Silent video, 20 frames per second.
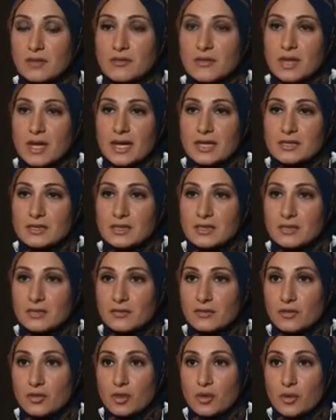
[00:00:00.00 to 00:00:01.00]
loved the idea
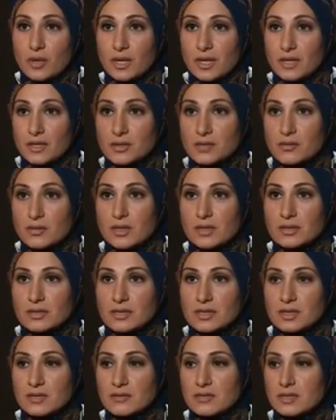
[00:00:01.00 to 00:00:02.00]
of knowing his
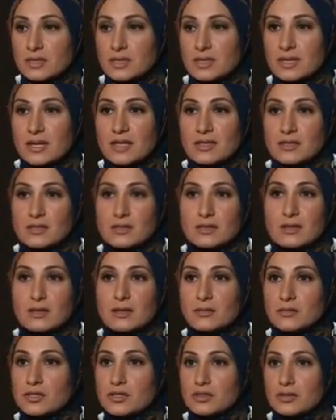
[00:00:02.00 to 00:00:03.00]
relatives, and as
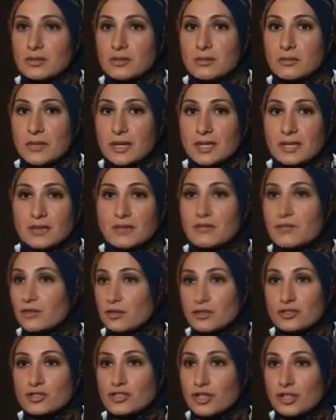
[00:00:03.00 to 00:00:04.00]
I'm sure many
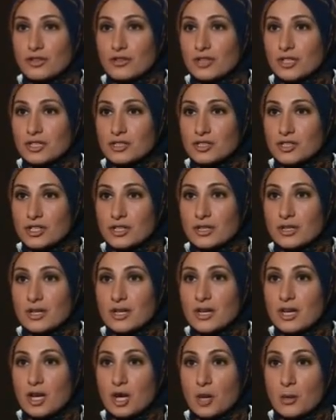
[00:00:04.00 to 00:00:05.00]
first-generation
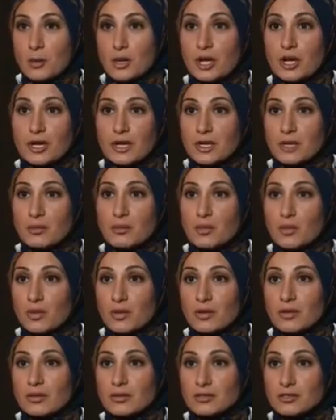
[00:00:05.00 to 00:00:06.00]

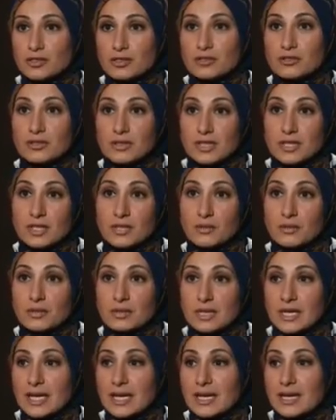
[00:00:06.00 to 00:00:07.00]
American-born children can
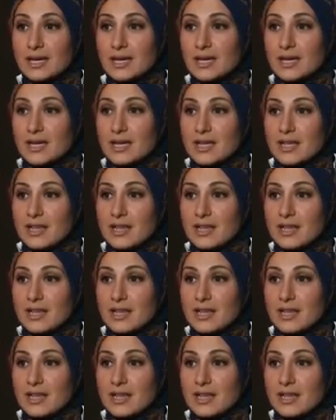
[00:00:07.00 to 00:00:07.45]
relate,